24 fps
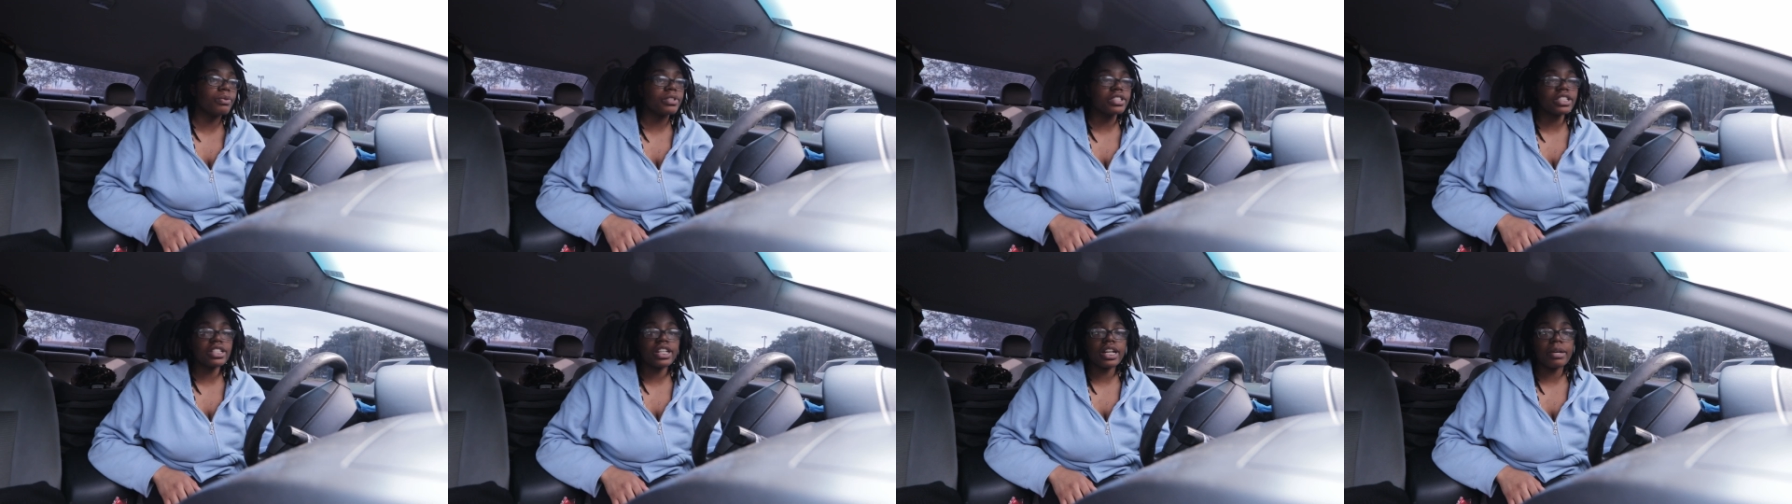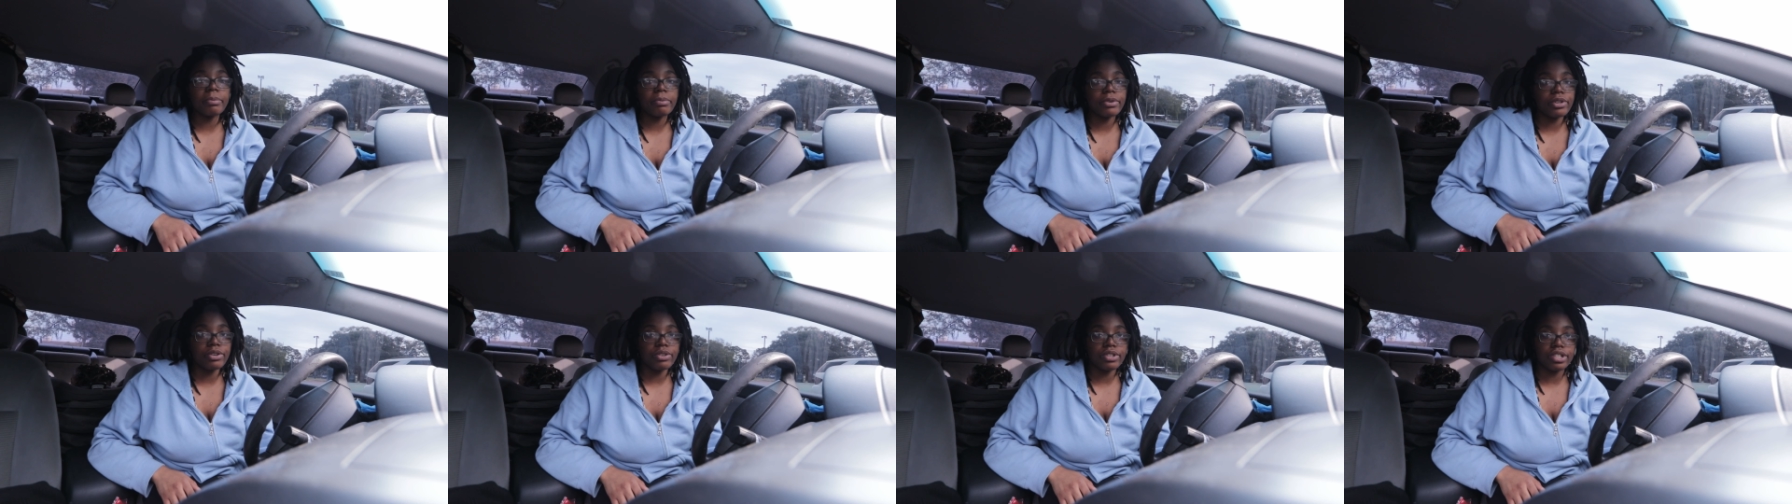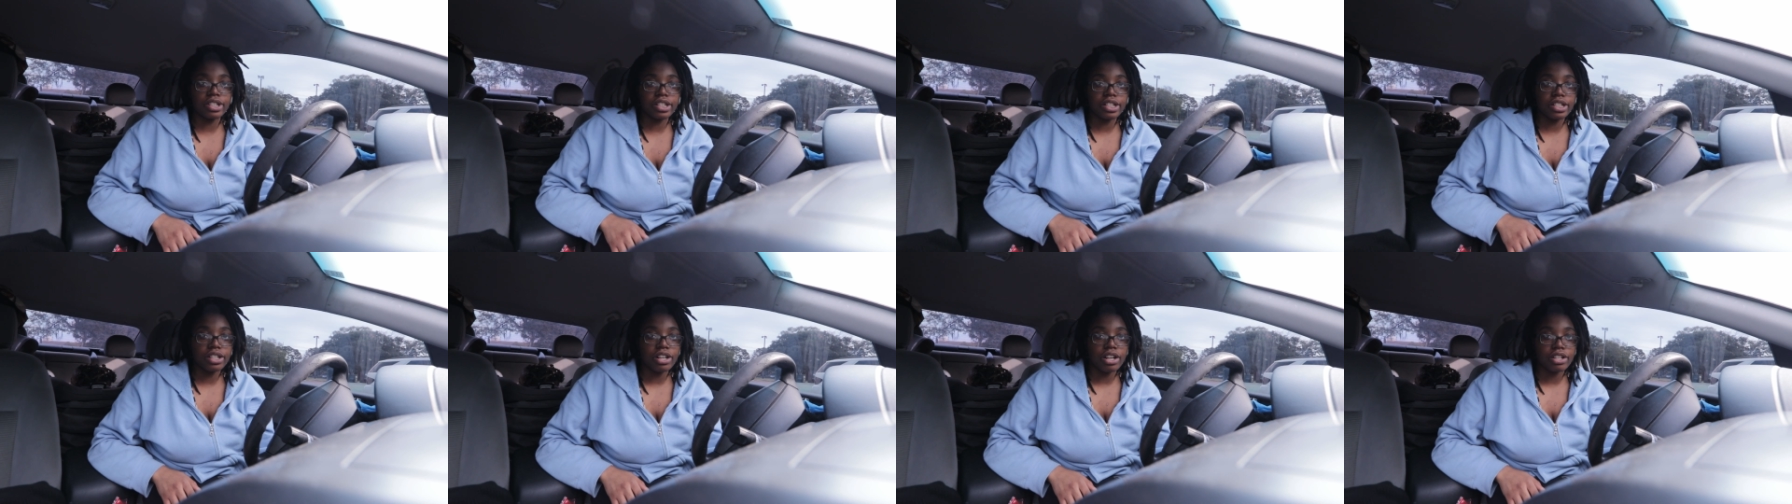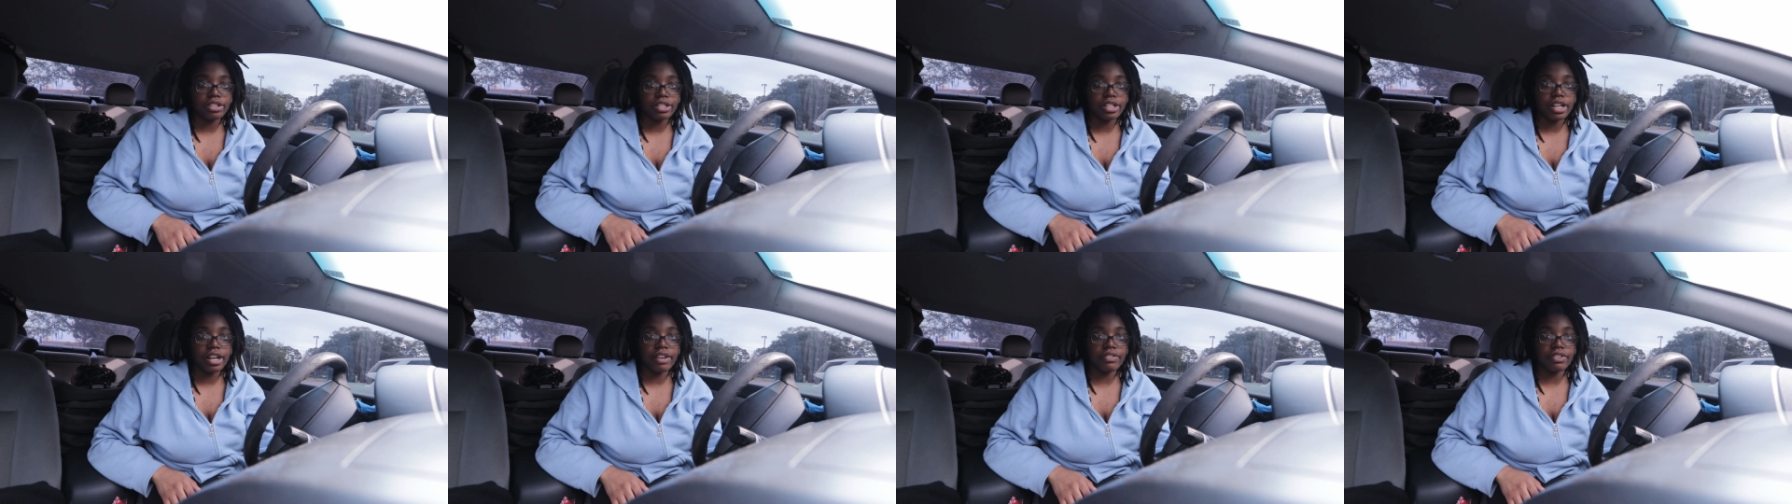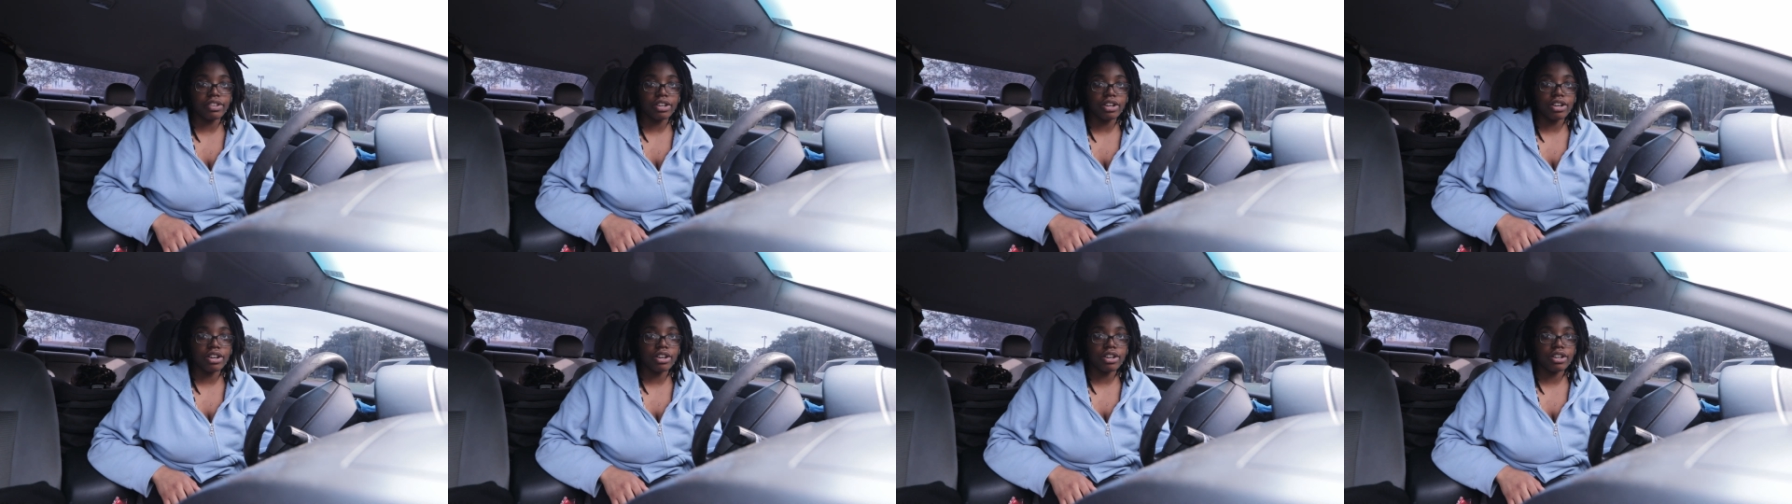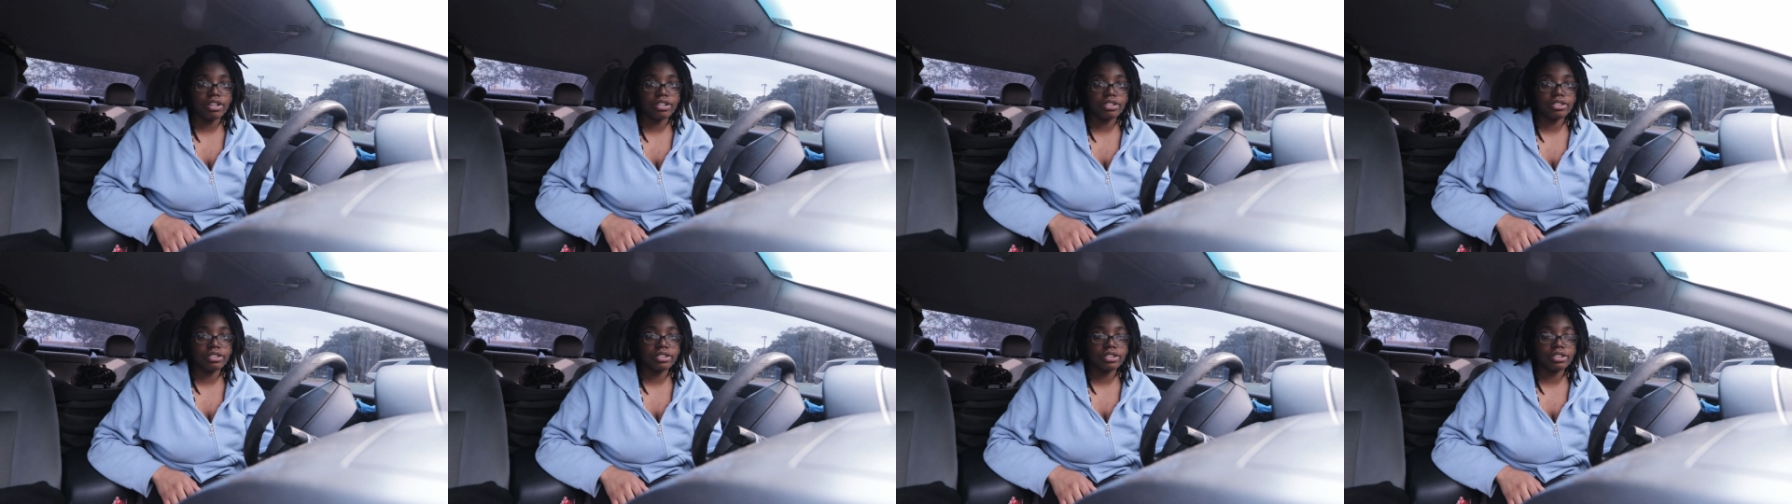wasn't able to go to the doctor after
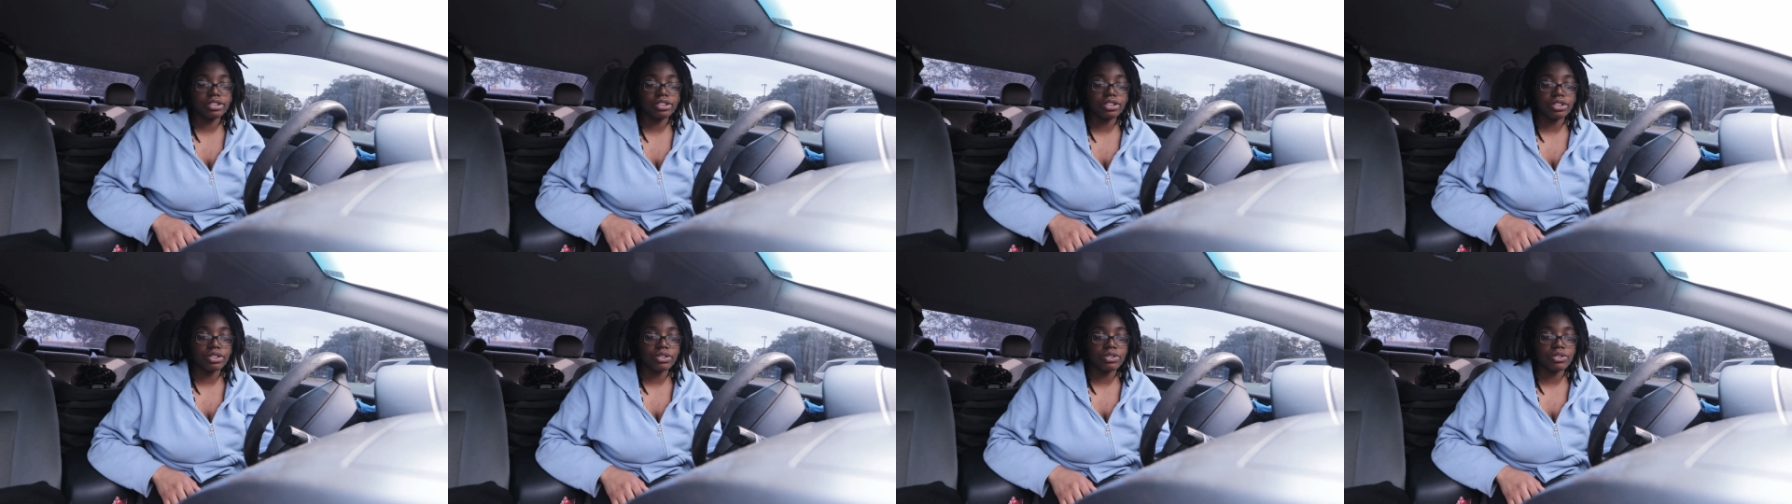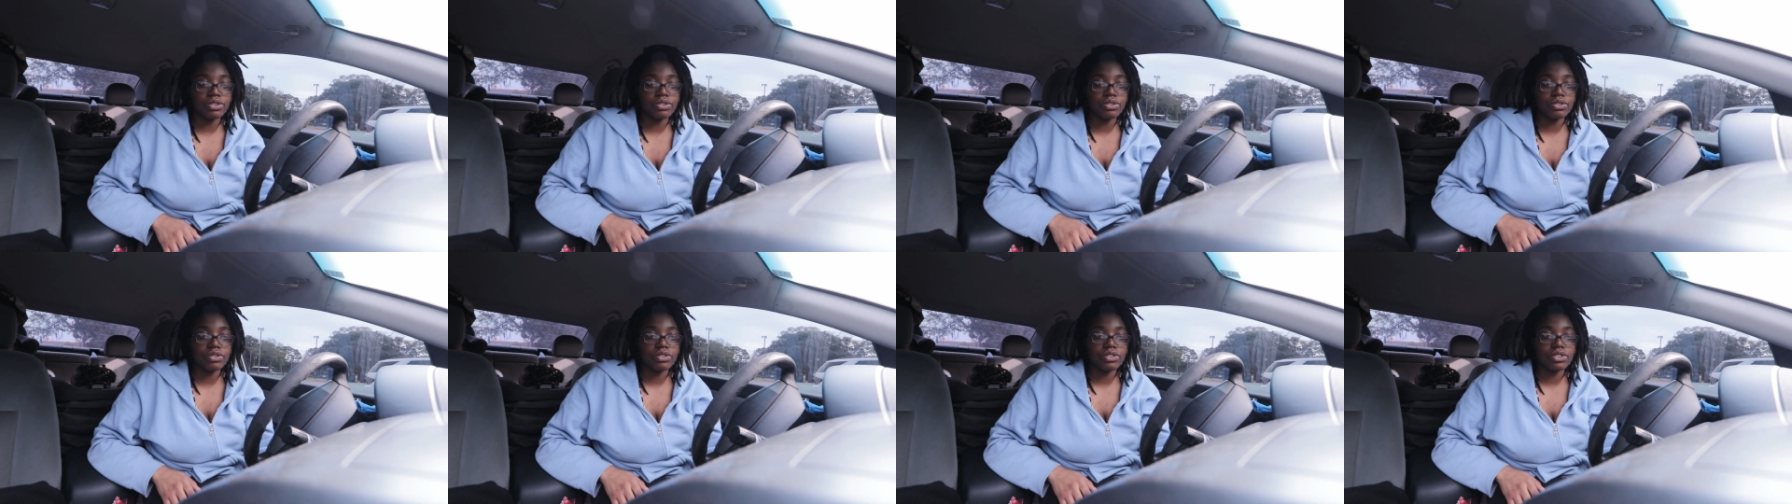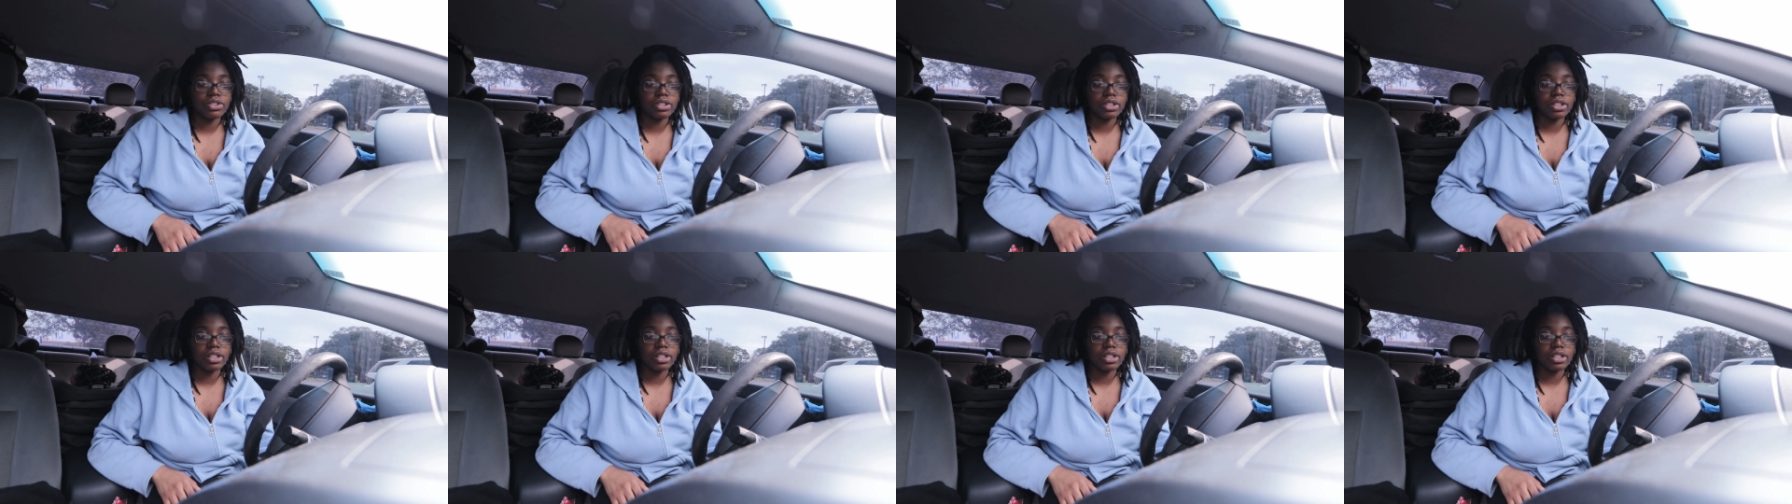all, so